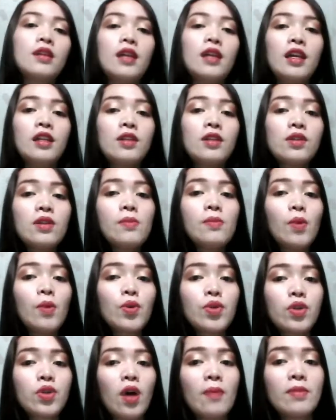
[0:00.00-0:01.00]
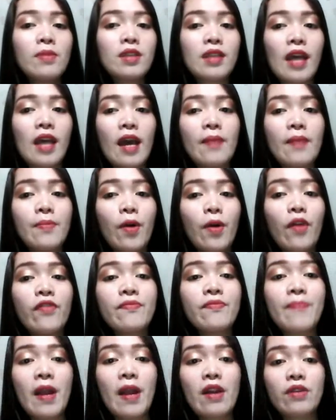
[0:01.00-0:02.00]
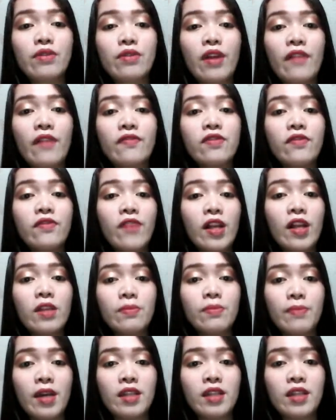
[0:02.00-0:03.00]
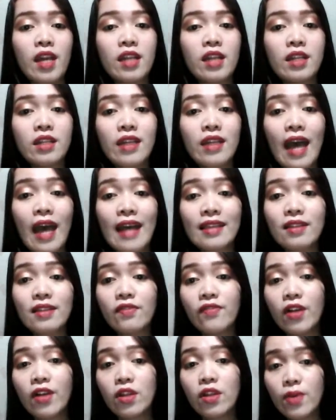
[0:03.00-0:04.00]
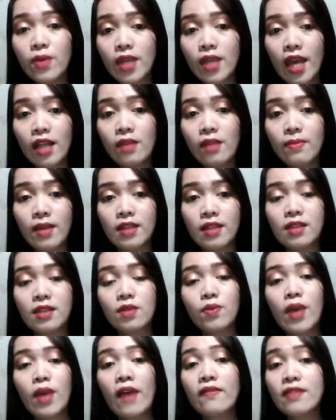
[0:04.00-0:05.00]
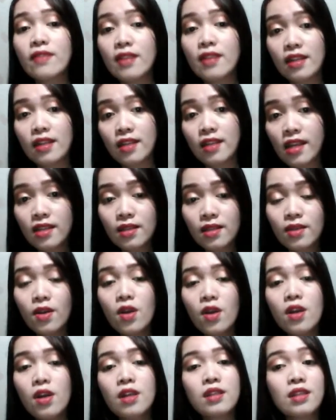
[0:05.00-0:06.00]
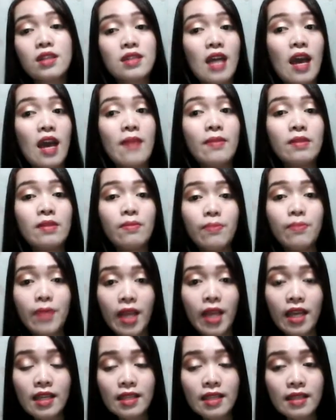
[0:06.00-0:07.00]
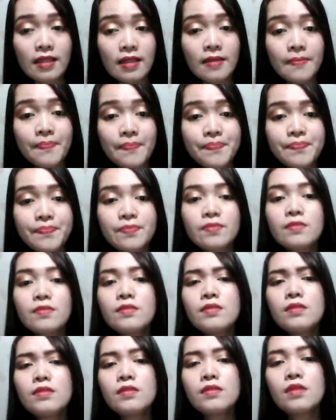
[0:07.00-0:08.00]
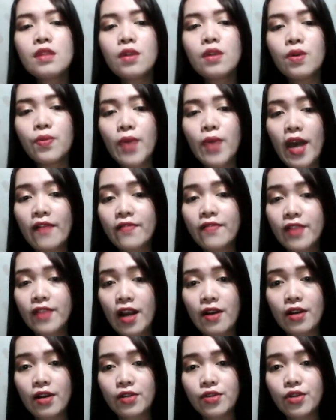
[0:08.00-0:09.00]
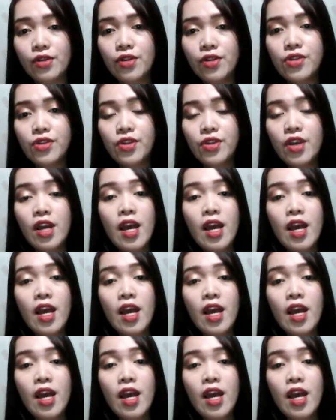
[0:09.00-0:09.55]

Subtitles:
It is the most common type of paragraph development, and it has the following elements. We have settings, the time and place. We have characters.